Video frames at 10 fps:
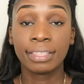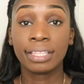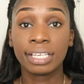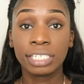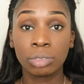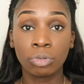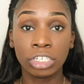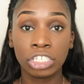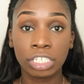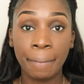then this is when
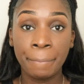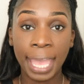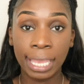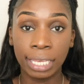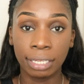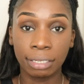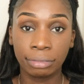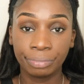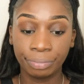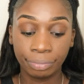you start patting.
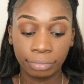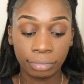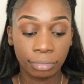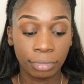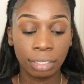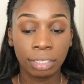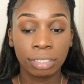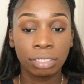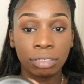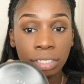
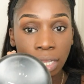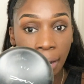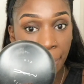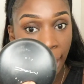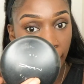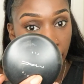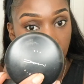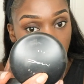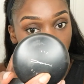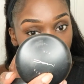So start
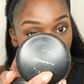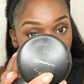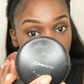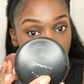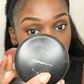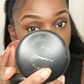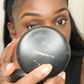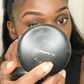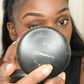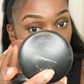patting,
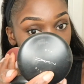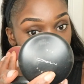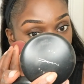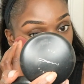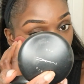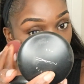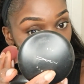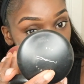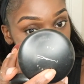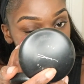fill those
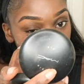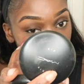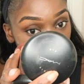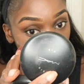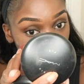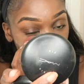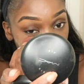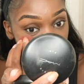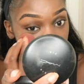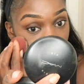holes in
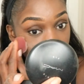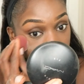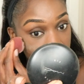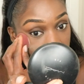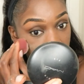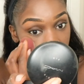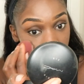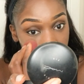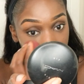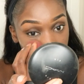your face,
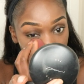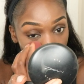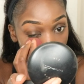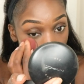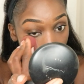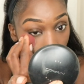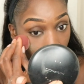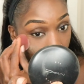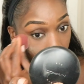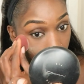fill them,
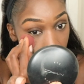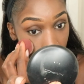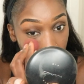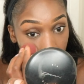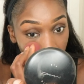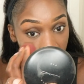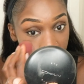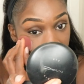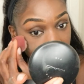fill